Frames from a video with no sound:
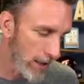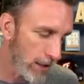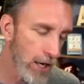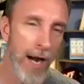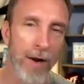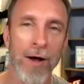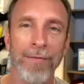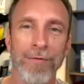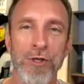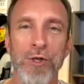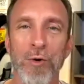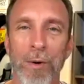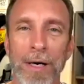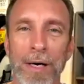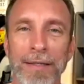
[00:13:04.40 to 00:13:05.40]
cutoff
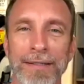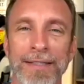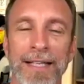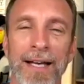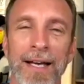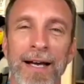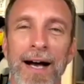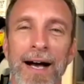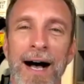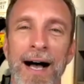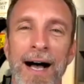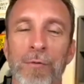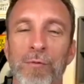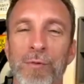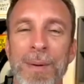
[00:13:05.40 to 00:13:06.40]
shorts, uh, a
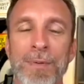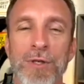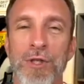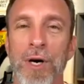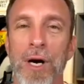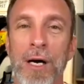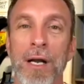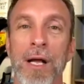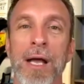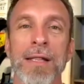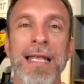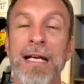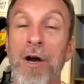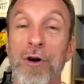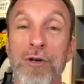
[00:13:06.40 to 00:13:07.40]
ripped shirt
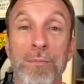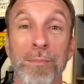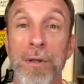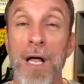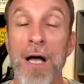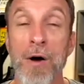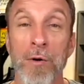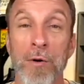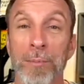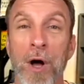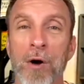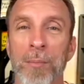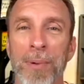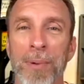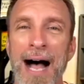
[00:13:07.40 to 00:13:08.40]
that goes blown, blown
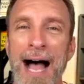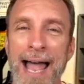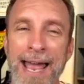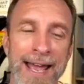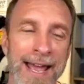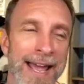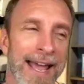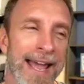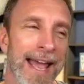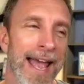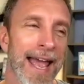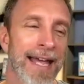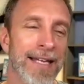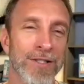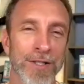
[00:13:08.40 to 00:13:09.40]
by.
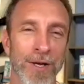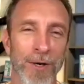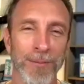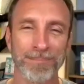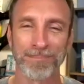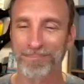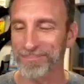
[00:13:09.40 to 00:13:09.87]
And so